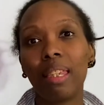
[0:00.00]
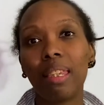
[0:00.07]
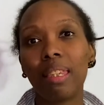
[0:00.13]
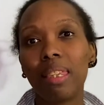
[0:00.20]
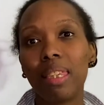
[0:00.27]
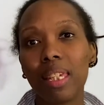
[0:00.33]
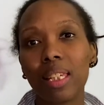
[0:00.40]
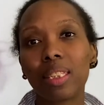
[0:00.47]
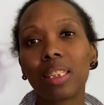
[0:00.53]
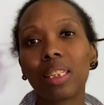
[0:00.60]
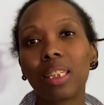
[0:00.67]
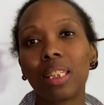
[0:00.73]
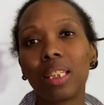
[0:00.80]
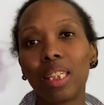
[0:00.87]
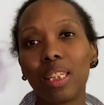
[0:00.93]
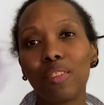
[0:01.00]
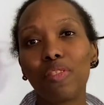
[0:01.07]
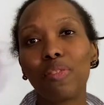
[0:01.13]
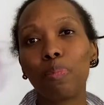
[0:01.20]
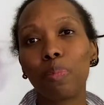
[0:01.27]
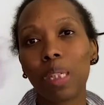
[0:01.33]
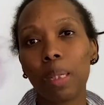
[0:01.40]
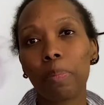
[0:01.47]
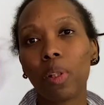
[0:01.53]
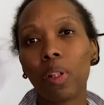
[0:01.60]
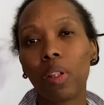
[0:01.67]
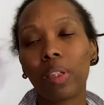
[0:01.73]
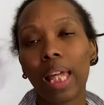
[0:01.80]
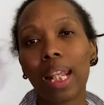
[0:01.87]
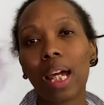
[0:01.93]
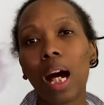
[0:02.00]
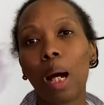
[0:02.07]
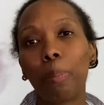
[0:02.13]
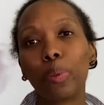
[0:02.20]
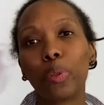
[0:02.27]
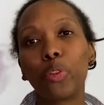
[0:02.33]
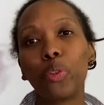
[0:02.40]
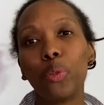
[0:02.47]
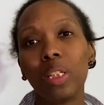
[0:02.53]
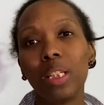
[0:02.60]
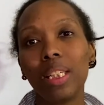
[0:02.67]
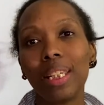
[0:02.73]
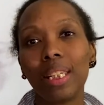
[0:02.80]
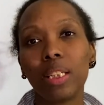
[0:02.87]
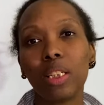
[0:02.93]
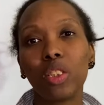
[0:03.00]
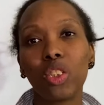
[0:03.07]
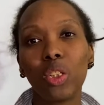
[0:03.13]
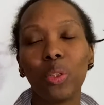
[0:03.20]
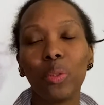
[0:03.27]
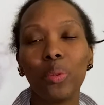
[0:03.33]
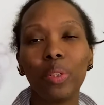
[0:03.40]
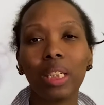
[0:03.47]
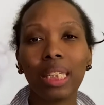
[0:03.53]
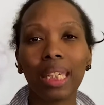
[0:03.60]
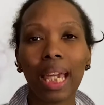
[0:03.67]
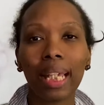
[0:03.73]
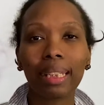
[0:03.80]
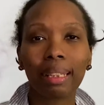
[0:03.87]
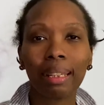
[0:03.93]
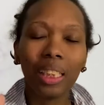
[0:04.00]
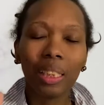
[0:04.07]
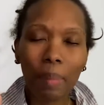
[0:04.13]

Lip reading: This can give people that opportunity to get